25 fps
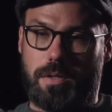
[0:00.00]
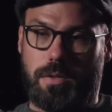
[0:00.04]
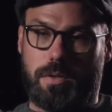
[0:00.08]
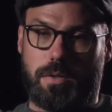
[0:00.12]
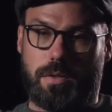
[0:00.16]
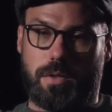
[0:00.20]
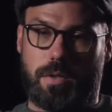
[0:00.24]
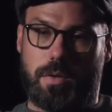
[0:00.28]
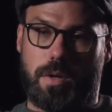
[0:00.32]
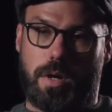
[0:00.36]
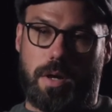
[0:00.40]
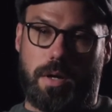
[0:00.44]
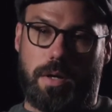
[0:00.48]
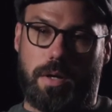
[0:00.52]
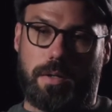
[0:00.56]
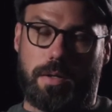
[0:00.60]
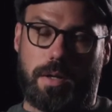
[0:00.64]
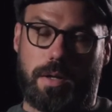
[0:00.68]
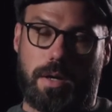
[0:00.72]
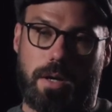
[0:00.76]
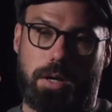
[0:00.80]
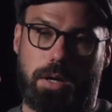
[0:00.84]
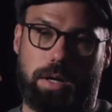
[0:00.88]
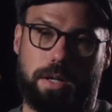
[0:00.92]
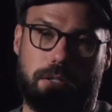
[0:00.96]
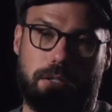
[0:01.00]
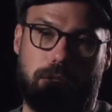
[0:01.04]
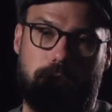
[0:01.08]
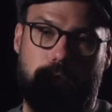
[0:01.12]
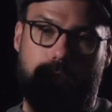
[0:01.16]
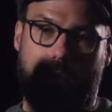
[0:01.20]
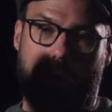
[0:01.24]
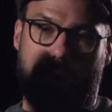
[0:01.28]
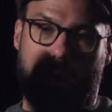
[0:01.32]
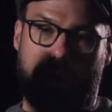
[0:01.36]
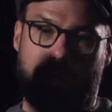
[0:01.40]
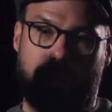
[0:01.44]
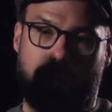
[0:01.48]
So I
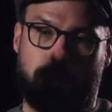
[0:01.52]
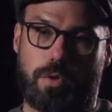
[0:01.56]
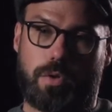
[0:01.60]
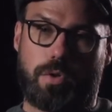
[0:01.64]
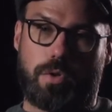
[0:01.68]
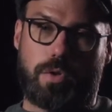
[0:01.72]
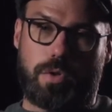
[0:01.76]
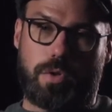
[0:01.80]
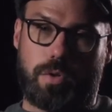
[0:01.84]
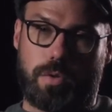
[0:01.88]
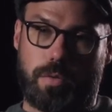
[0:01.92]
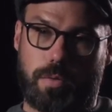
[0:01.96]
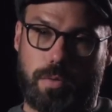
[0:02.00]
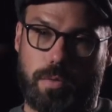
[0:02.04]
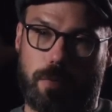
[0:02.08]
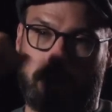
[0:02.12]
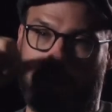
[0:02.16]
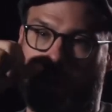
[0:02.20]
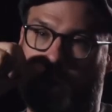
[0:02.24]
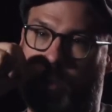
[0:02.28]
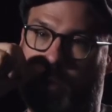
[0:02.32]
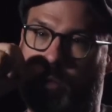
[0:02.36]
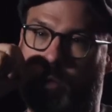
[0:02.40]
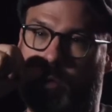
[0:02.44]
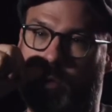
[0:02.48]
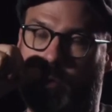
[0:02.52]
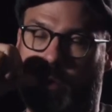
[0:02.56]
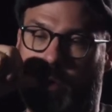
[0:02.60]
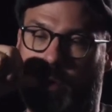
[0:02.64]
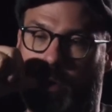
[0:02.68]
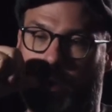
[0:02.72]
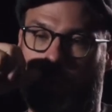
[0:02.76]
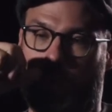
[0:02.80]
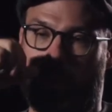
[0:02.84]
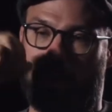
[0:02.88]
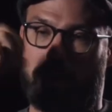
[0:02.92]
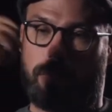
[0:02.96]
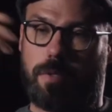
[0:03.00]
try and watch a movie
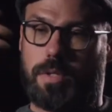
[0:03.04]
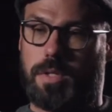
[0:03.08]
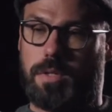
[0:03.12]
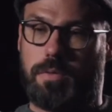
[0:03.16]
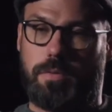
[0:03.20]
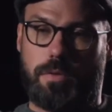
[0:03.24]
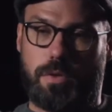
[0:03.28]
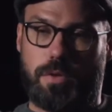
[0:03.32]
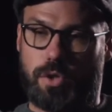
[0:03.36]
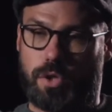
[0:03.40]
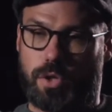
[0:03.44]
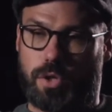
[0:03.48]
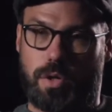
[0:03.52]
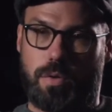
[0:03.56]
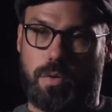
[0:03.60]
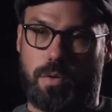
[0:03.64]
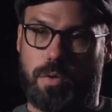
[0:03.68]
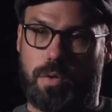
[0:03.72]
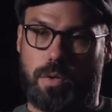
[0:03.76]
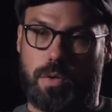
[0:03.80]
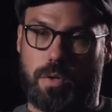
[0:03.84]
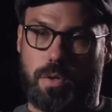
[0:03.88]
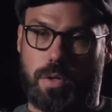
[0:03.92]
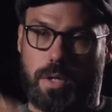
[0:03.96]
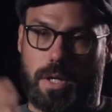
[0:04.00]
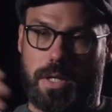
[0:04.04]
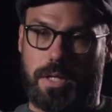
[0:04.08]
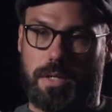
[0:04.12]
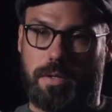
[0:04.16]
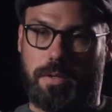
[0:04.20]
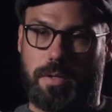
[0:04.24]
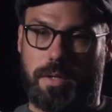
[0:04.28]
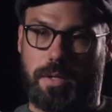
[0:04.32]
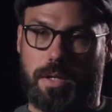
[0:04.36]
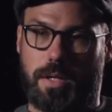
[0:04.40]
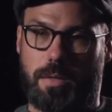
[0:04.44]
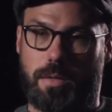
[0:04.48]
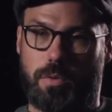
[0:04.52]
or a TV show or
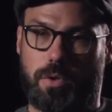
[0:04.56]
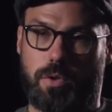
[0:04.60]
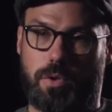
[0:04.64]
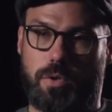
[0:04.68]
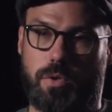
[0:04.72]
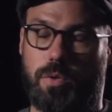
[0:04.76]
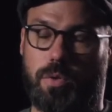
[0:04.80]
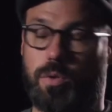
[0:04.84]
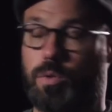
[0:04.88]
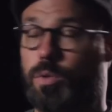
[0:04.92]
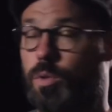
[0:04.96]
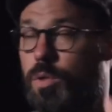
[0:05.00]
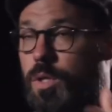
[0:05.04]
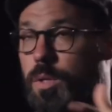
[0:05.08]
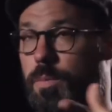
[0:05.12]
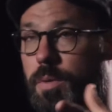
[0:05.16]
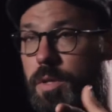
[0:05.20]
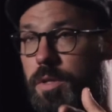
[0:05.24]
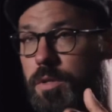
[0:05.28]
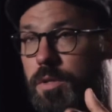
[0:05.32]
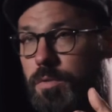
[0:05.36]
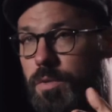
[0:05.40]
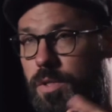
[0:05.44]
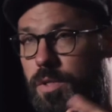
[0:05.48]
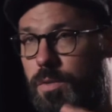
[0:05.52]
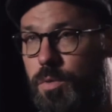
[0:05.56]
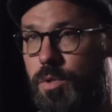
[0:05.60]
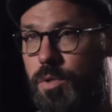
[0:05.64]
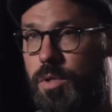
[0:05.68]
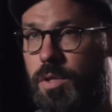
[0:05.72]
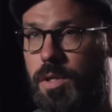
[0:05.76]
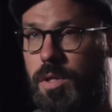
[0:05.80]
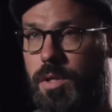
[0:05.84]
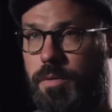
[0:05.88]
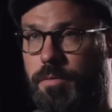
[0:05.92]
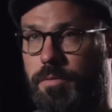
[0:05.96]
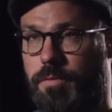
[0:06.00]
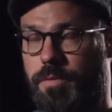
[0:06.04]
anything I watch, or documentaries, which I
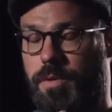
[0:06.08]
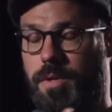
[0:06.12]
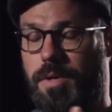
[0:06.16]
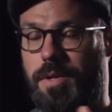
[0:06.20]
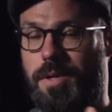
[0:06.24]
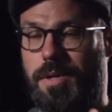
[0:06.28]
love,